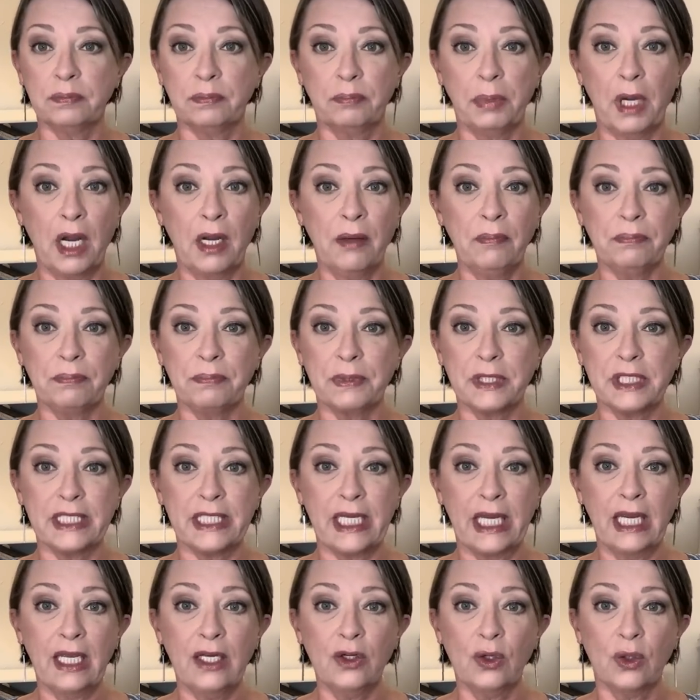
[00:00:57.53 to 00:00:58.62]
pump
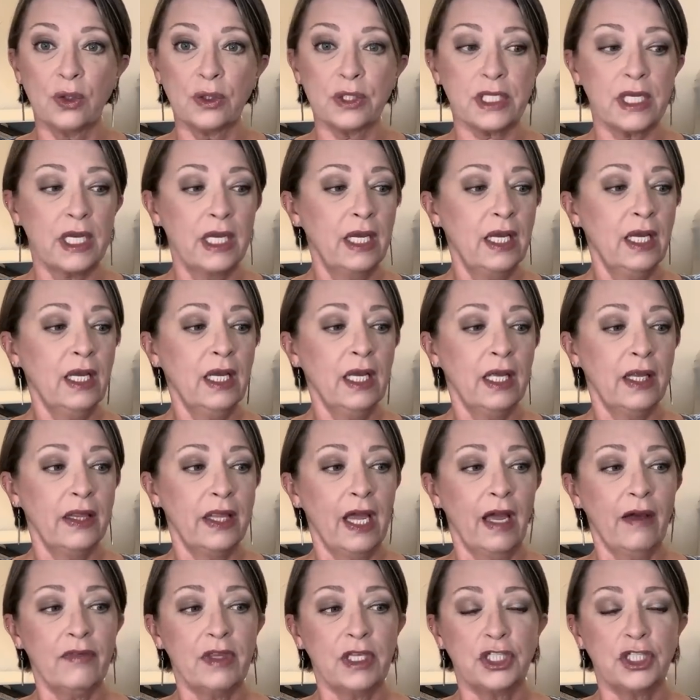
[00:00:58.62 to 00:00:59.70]
sandals. They have the